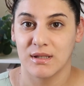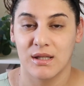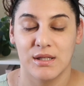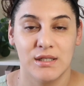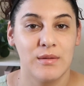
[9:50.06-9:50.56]

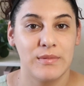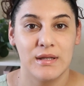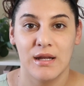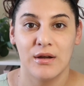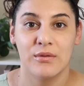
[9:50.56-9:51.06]
clean up
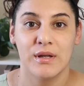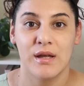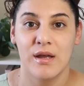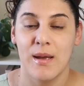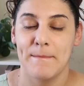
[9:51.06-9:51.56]
the
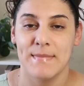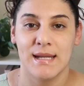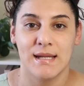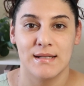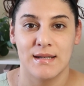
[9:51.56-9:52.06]
area,
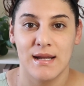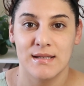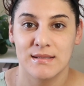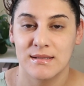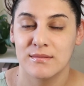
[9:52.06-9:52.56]
make it
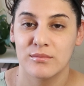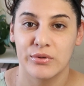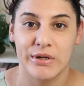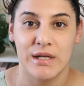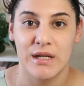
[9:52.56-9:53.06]
nice and
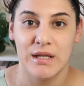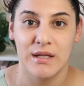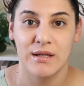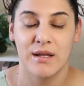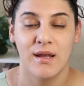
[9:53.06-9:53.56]

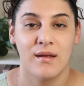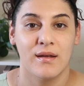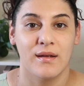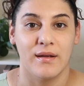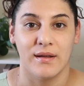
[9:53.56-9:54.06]
pretty,
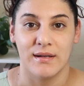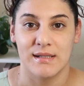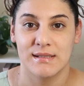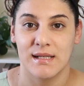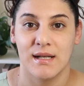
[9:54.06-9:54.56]
and
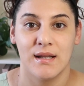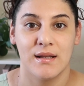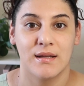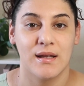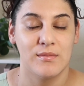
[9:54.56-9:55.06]

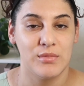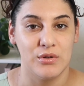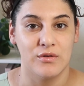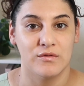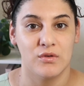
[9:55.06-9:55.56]
aesthetic and
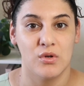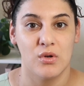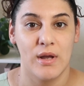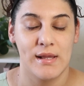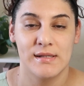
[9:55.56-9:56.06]

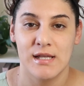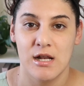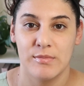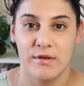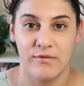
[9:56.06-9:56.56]
beautiful and set
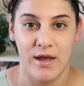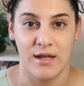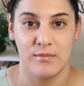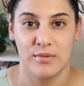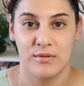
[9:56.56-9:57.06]
up the
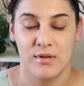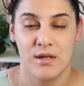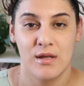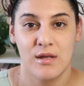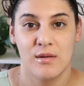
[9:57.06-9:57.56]
vibe.
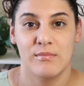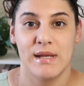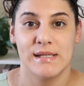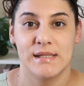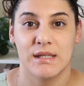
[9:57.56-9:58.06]

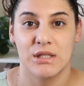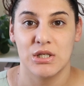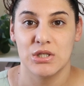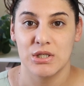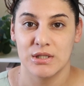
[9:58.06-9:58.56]

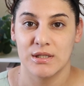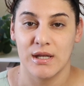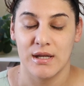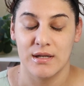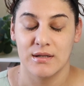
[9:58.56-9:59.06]
Basically, she
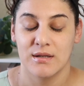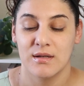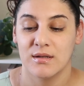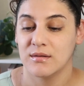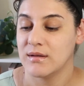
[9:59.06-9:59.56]
said,
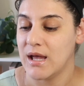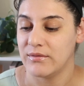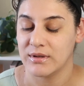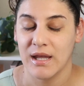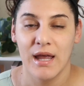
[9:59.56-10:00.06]

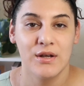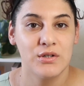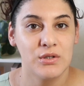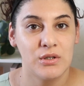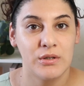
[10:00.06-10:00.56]
have a
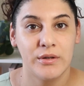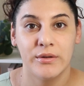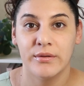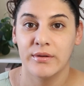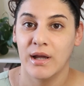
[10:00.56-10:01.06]

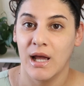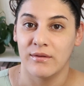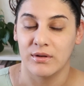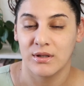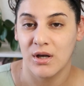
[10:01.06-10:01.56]
candle,
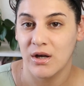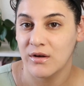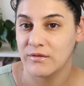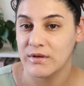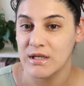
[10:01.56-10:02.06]
have a
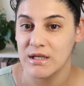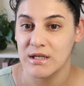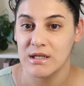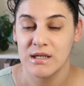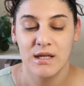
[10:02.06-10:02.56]

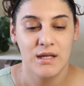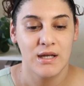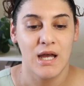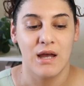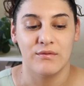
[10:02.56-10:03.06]
coffee,
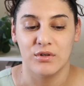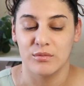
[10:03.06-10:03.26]
have